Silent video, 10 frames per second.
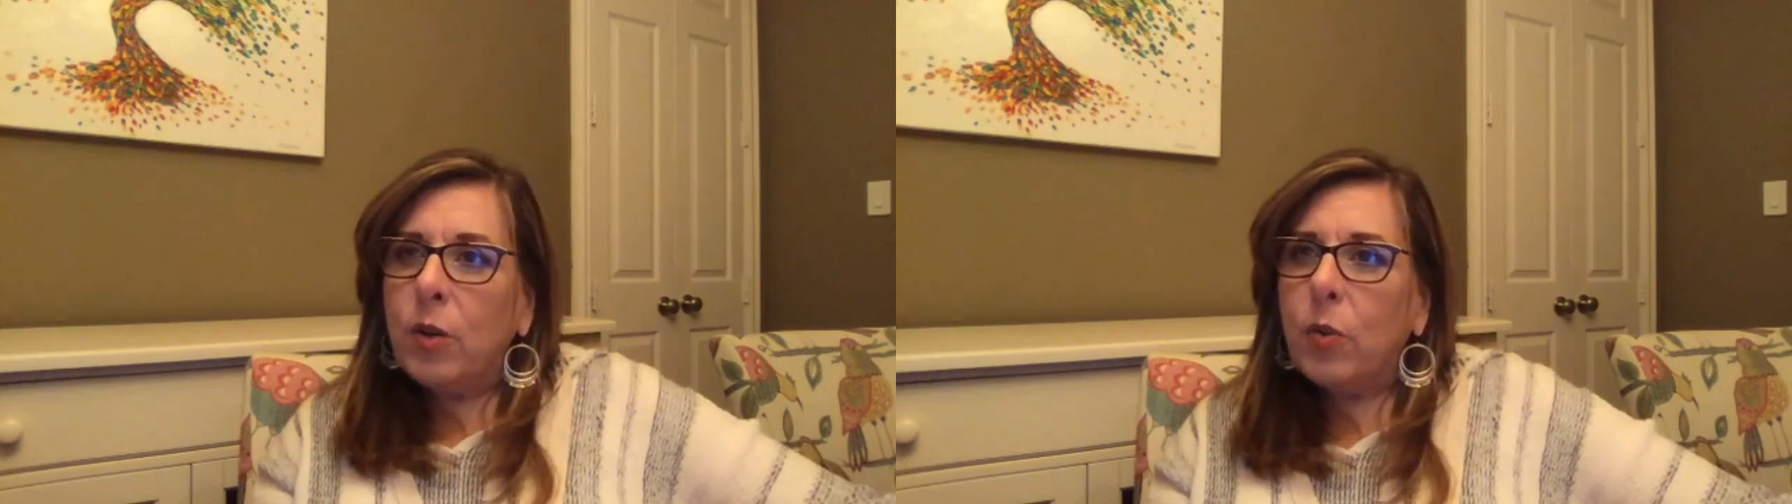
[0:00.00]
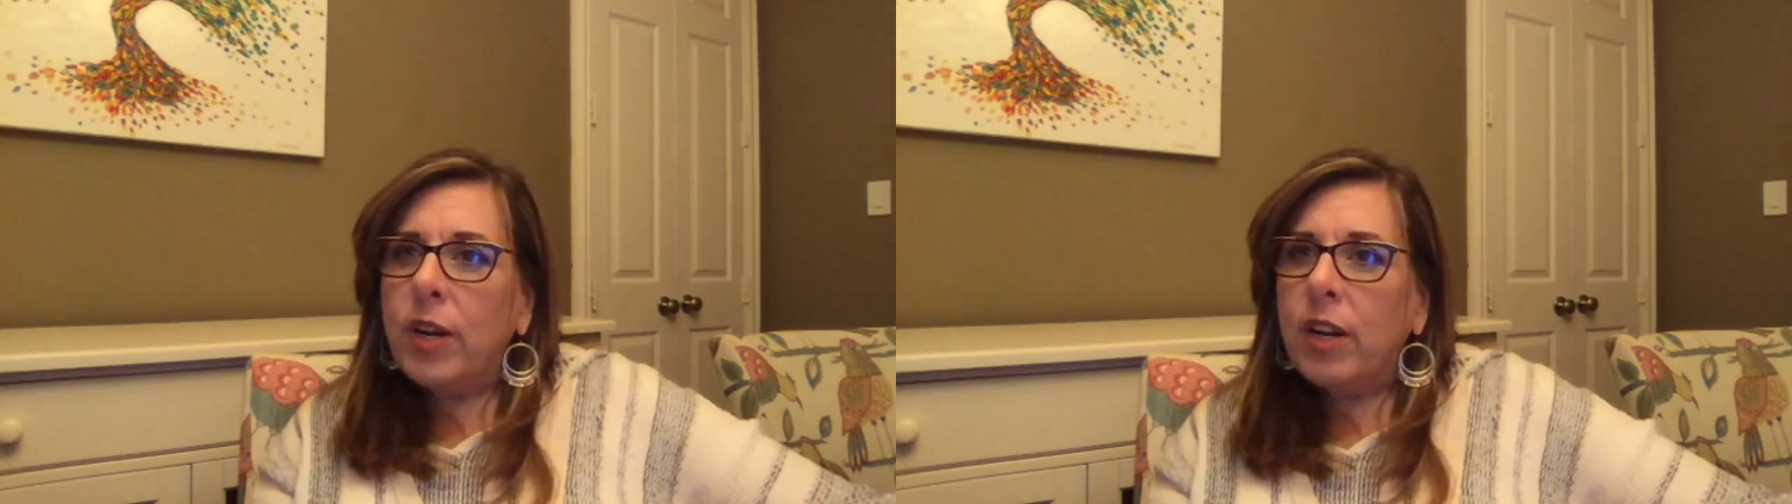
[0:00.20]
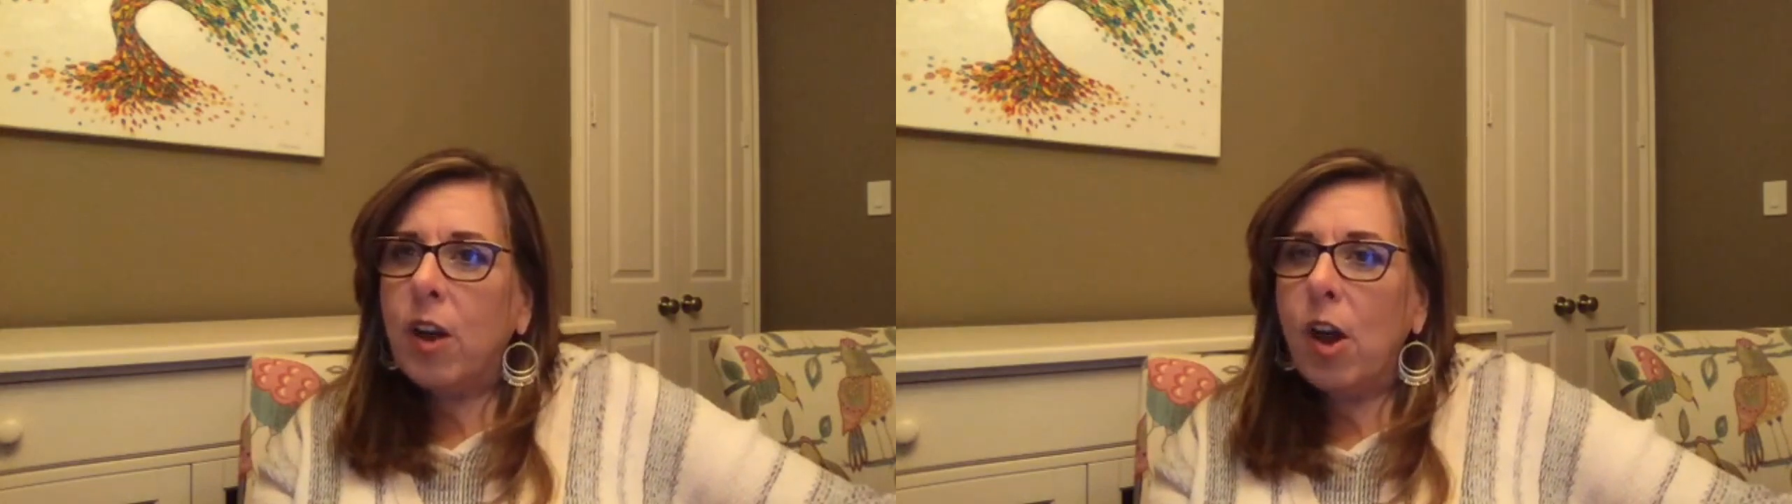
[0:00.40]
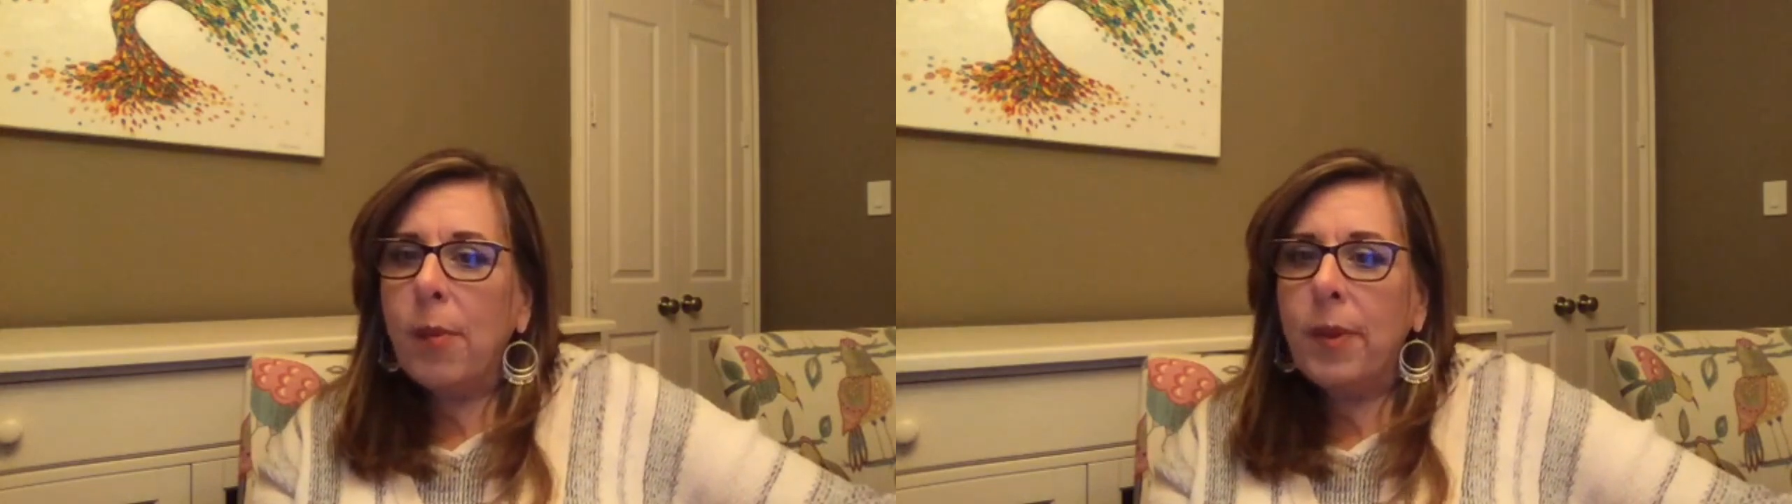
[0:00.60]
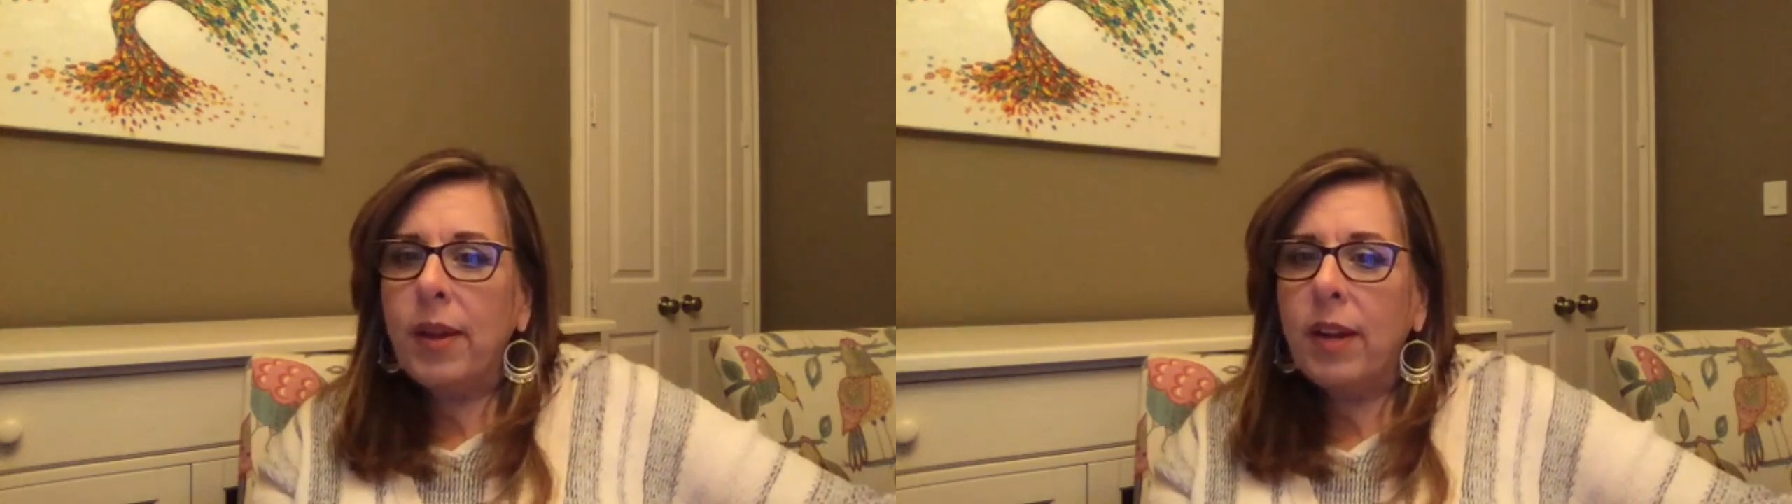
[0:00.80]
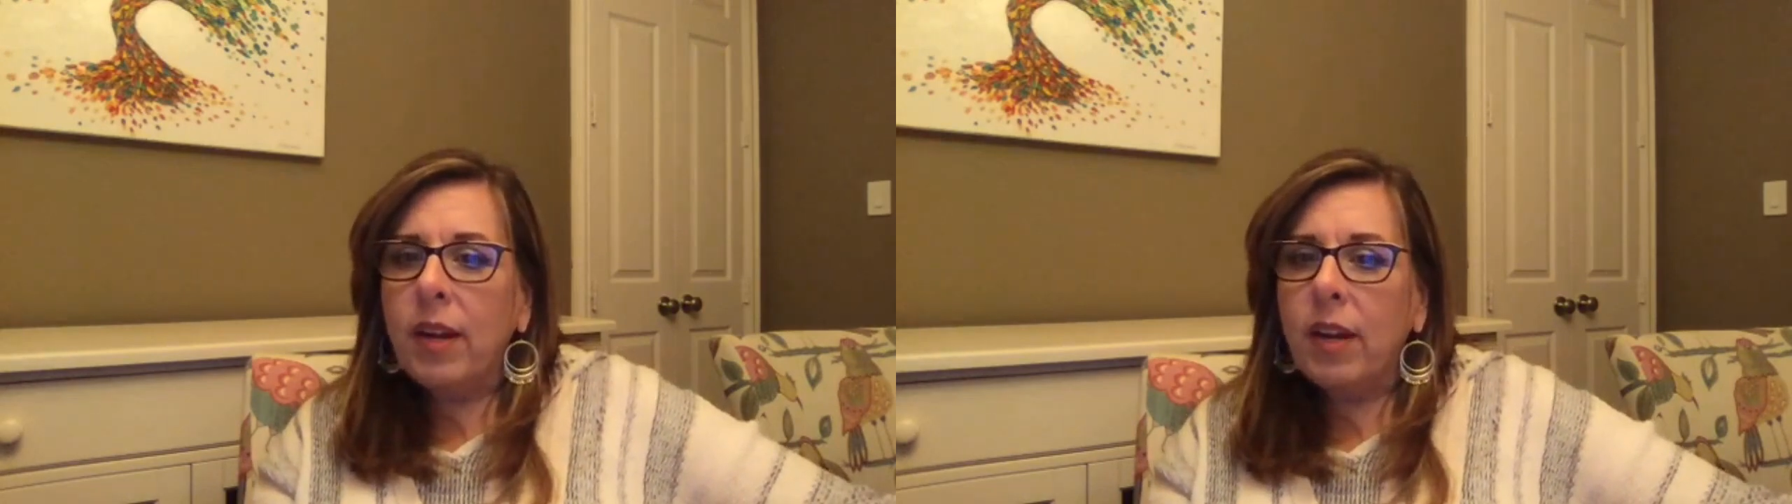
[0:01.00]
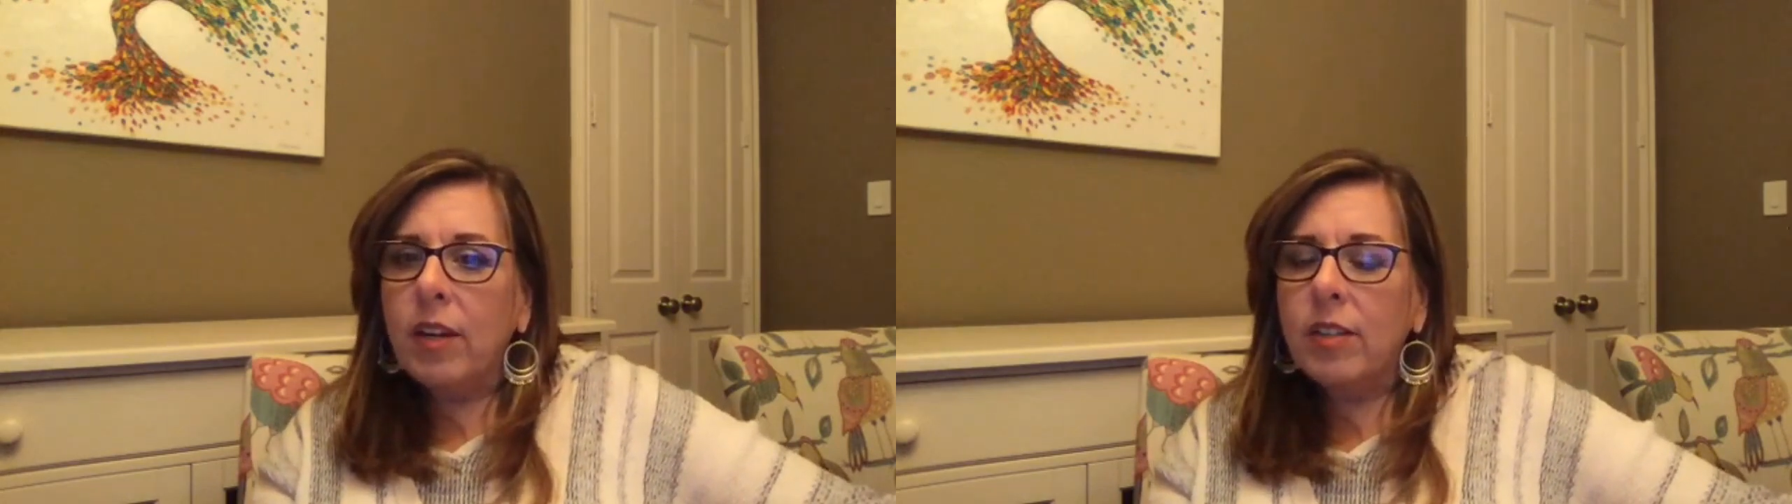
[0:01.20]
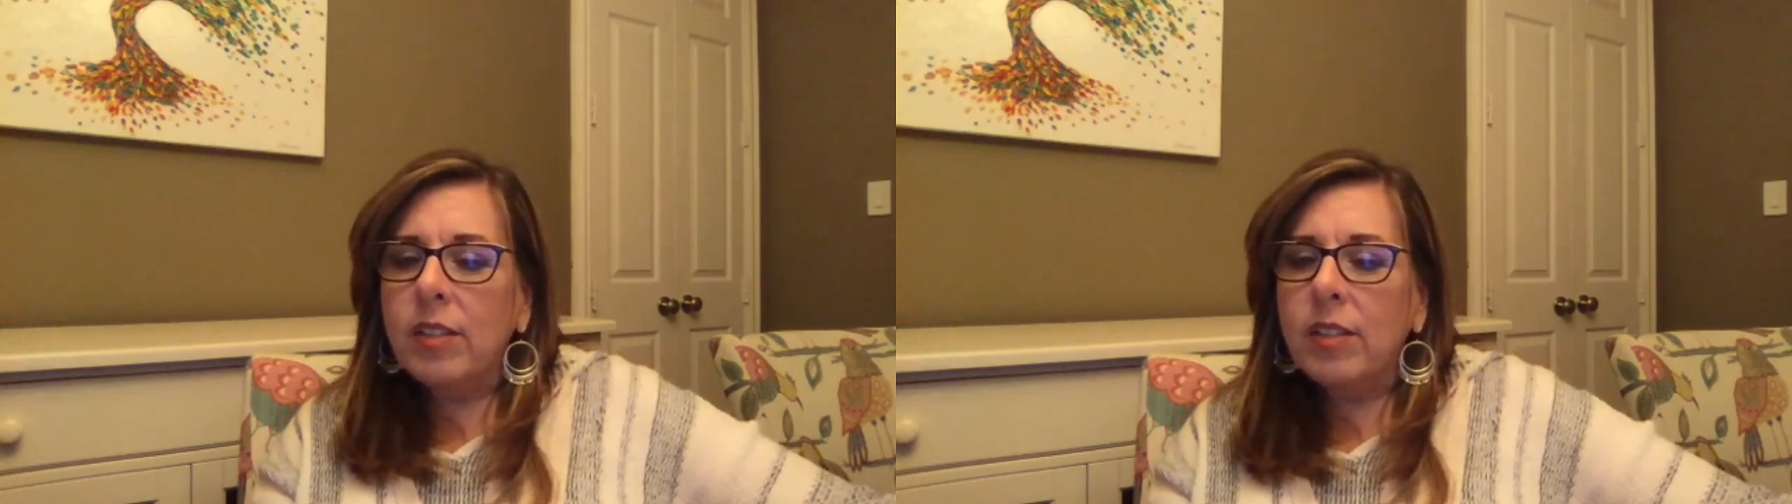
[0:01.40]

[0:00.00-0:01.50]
read a comment here.